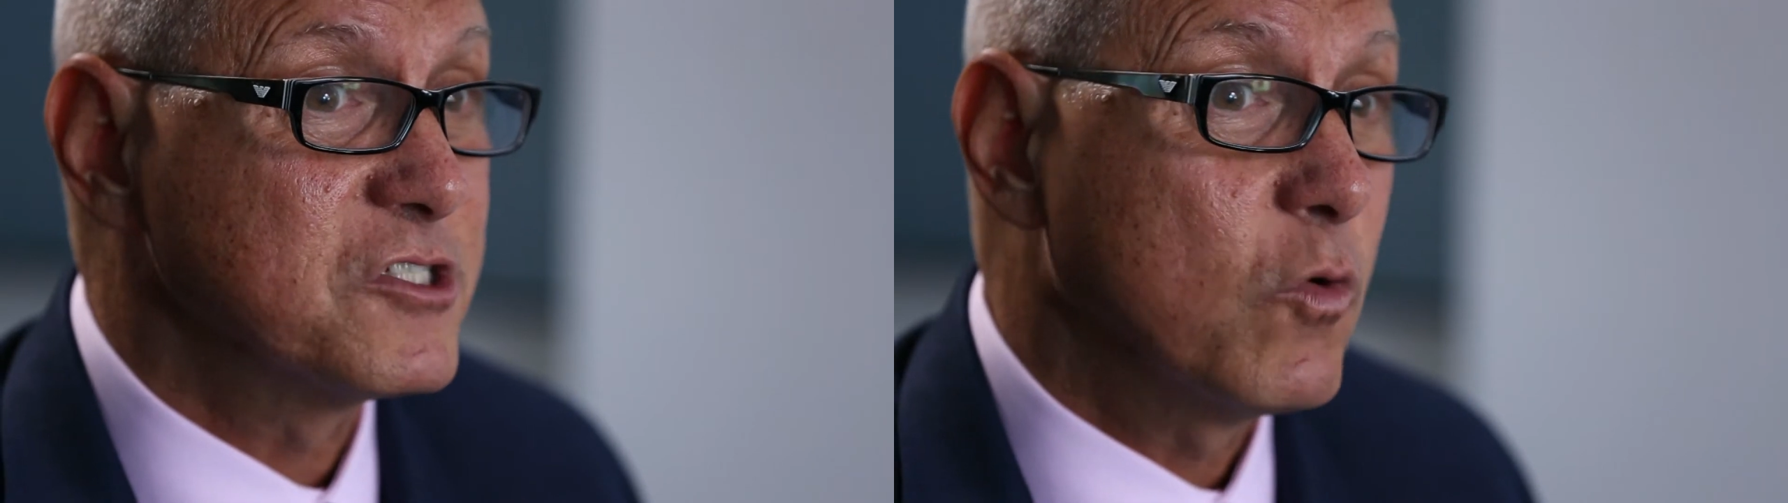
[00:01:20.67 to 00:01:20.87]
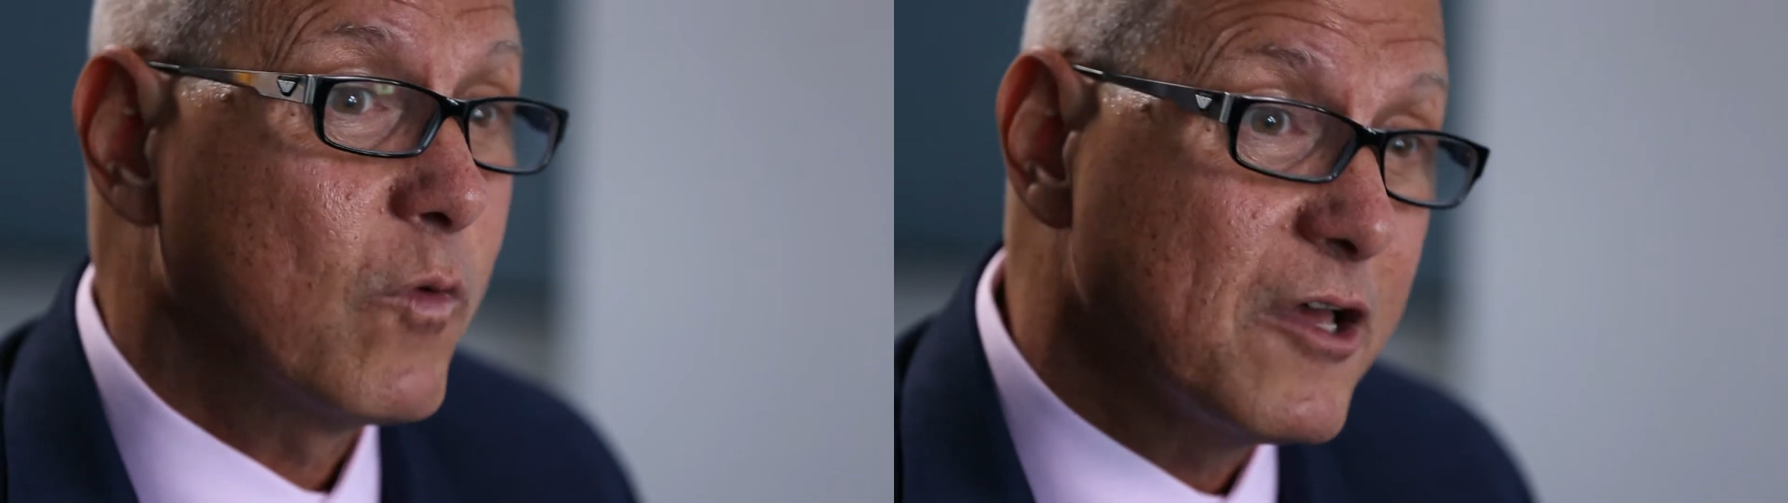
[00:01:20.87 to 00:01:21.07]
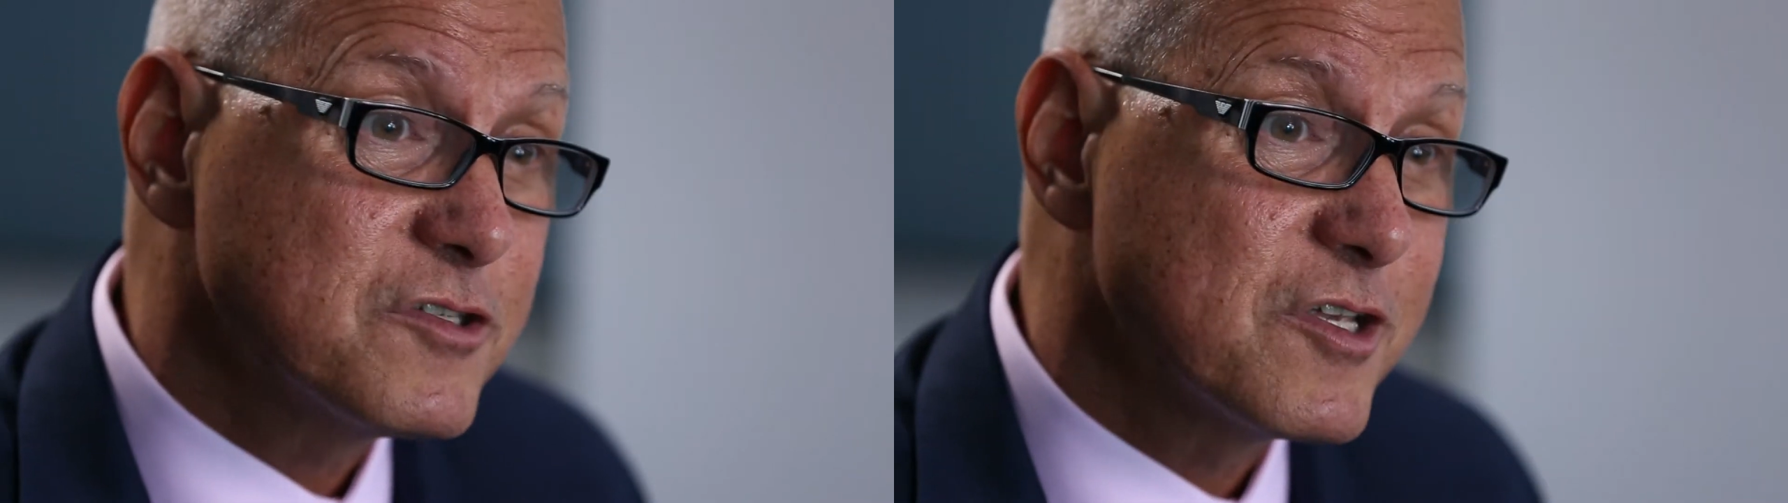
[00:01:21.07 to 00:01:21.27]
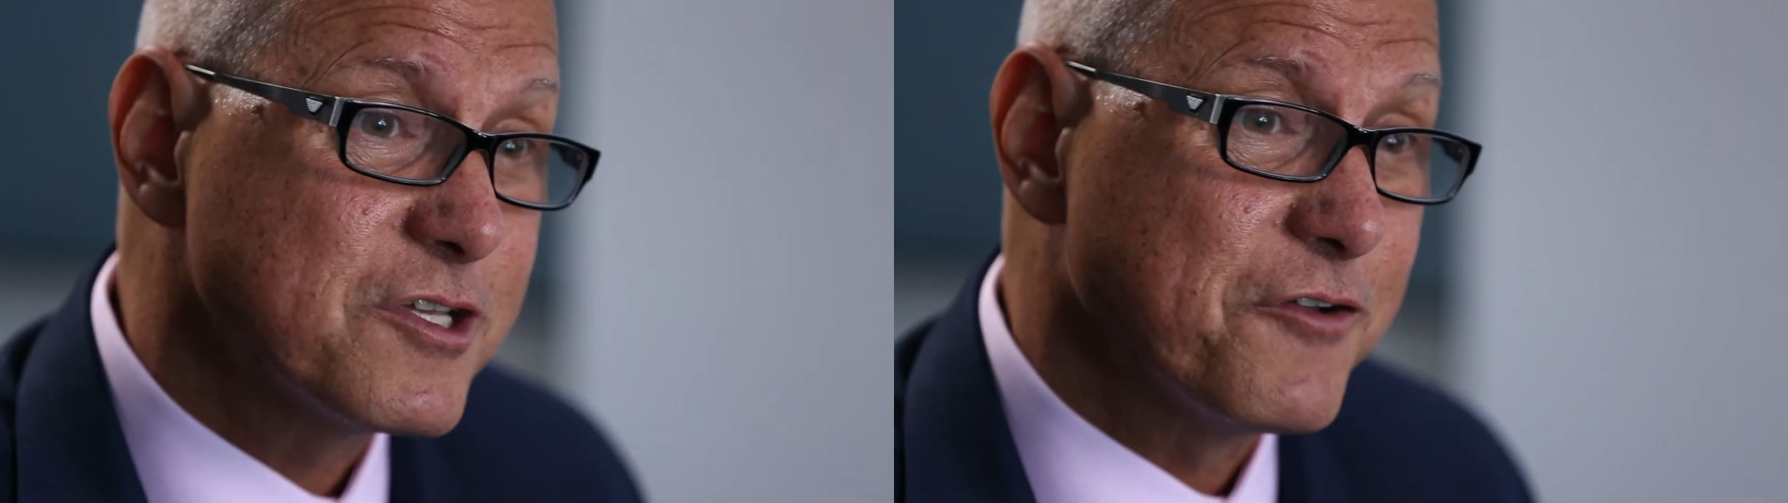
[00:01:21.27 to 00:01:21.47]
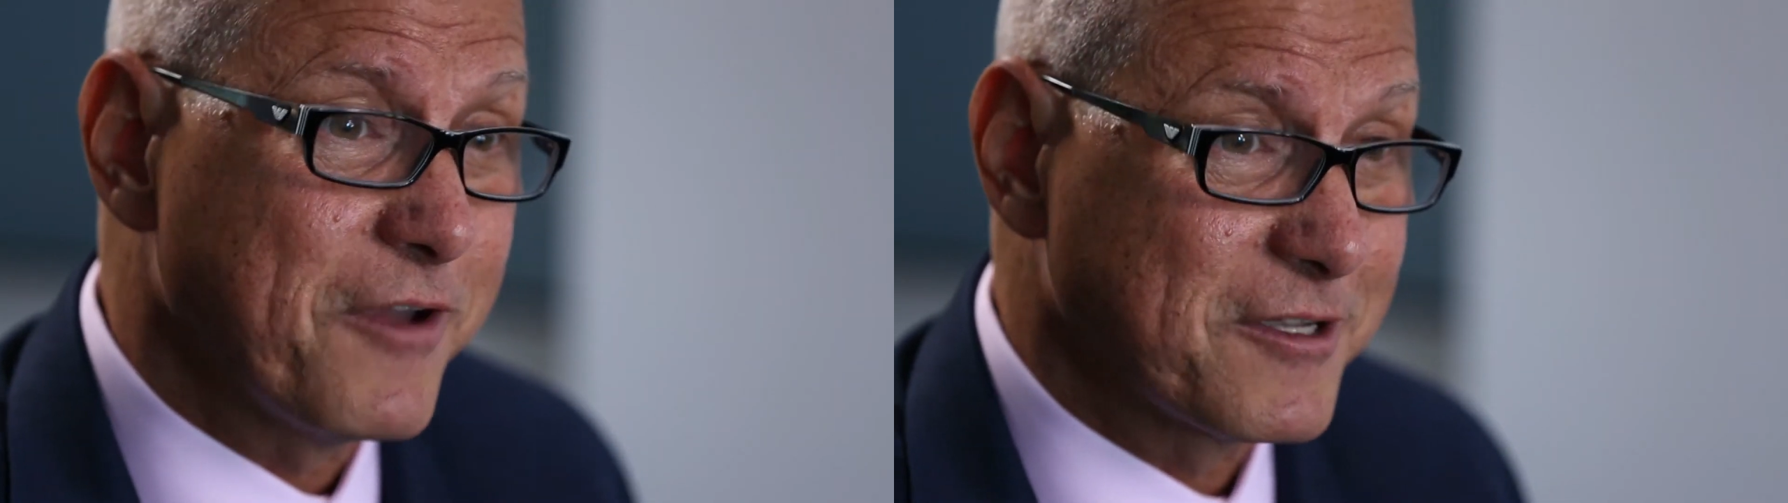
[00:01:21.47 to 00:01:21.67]
So what else does
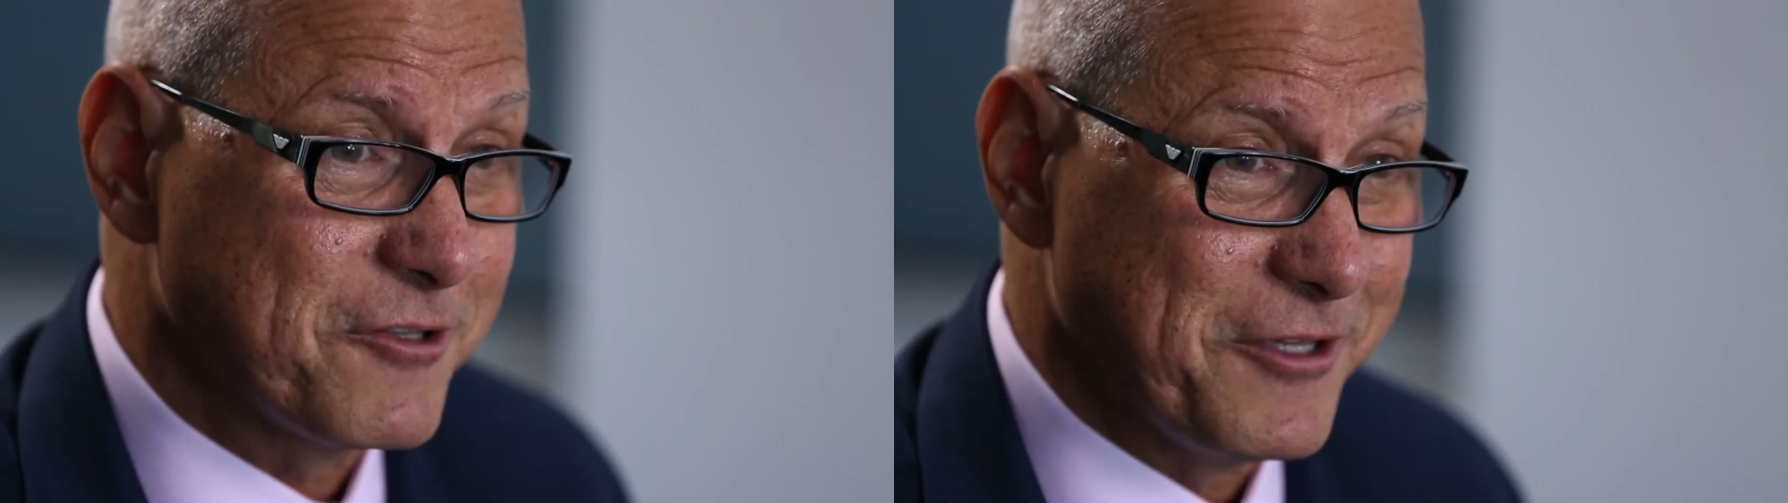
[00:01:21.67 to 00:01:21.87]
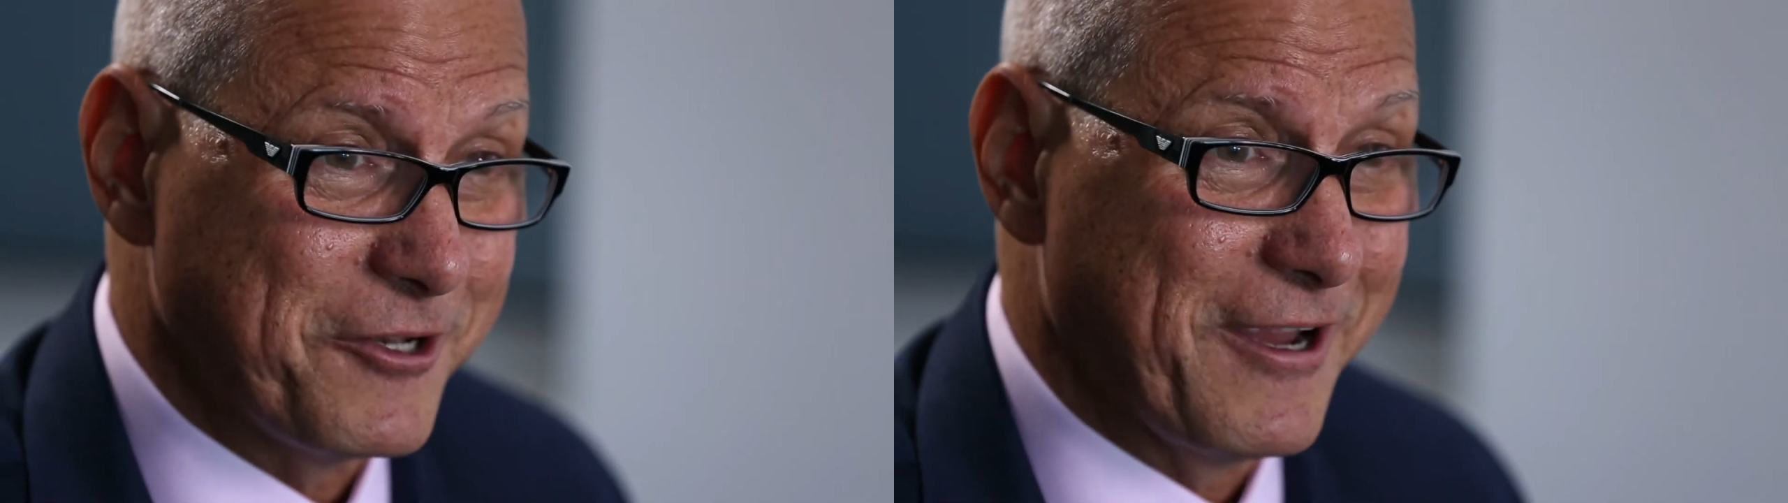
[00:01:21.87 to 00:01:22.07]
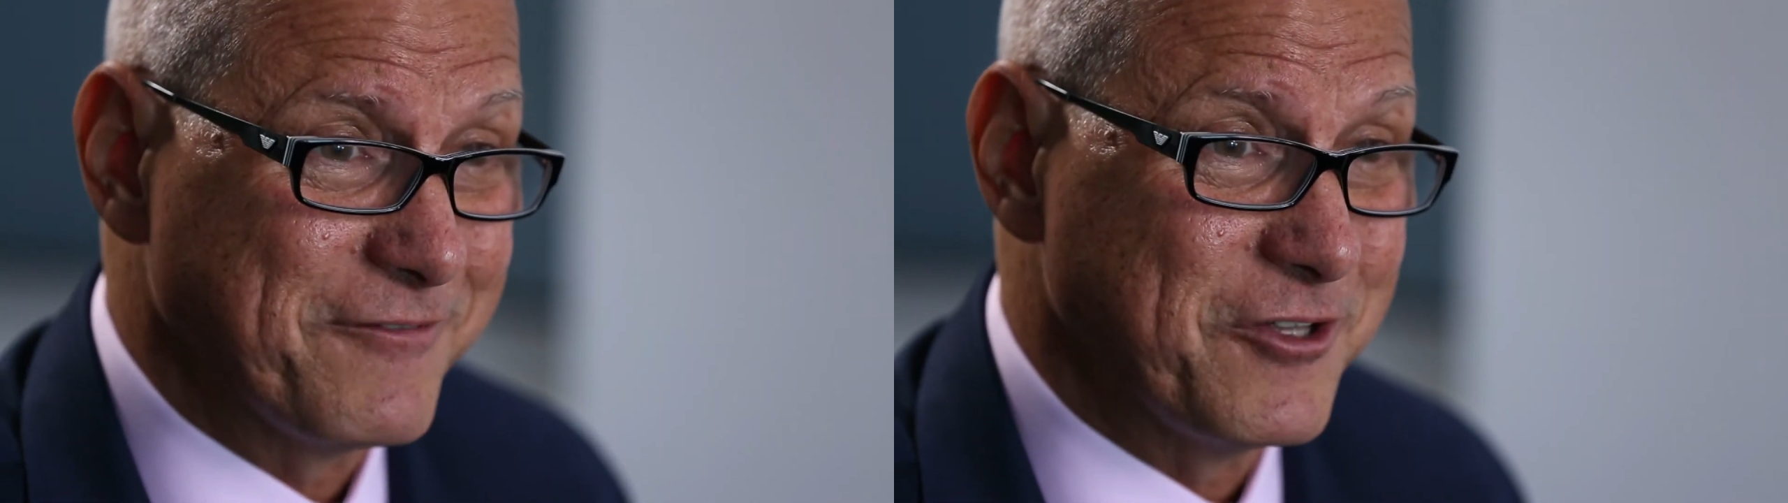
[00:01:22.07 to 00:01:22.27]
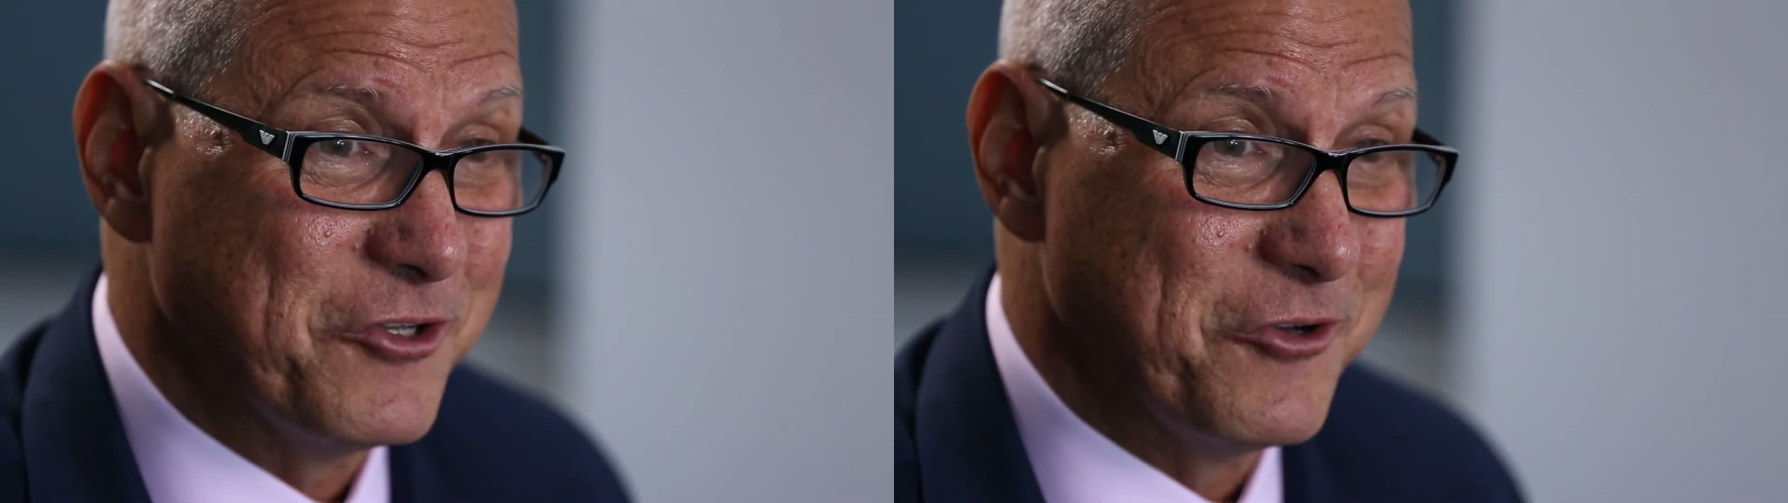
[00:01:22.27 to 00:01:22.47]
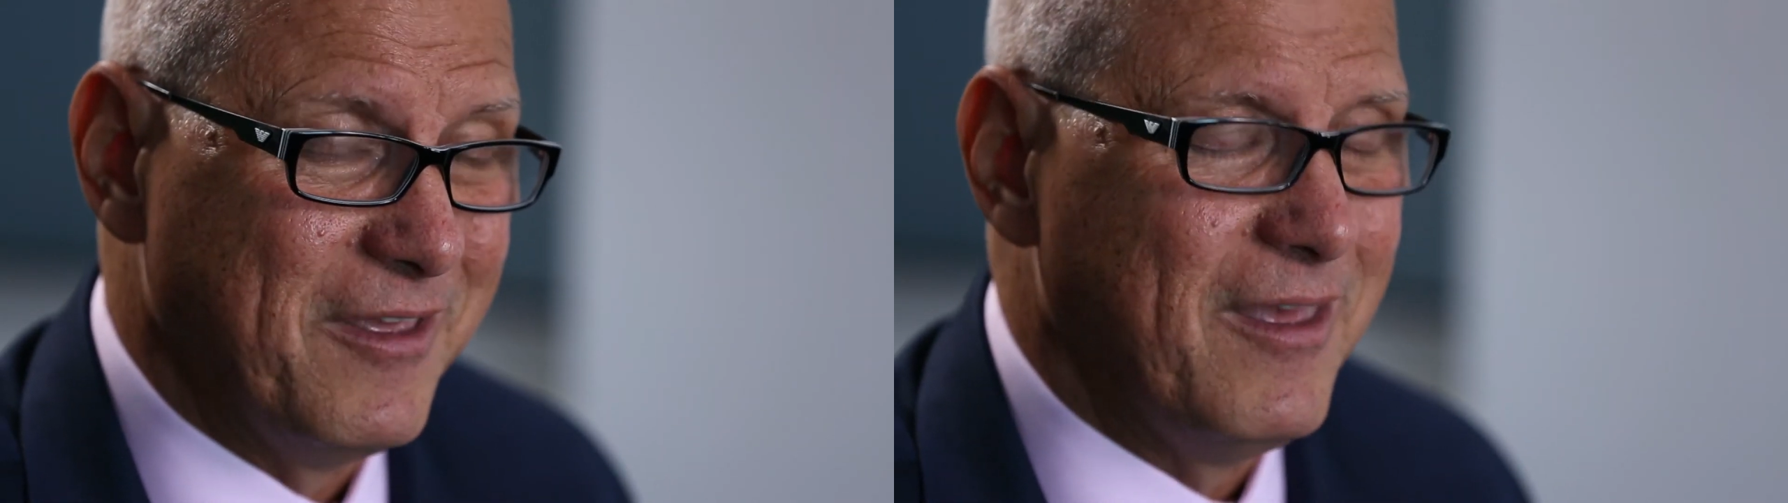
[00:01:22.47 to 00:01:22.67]
an effective leader have to do?